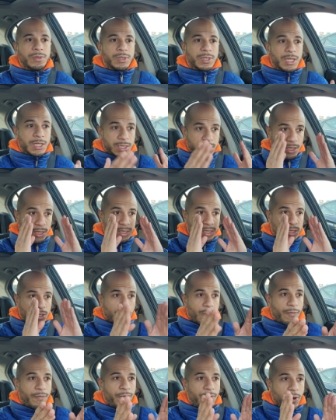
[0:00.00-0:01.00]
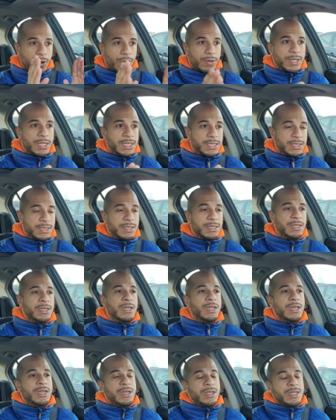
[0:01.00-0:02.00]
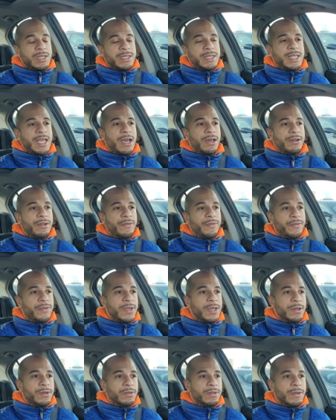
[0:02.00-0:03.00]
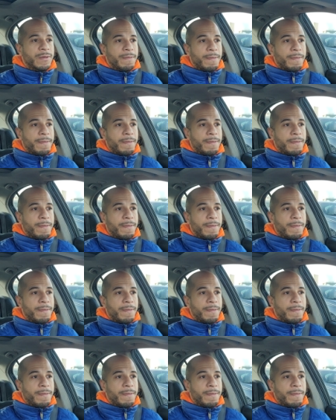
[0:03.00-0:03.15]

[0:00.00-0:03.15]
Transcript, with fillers: because you're so focused down the field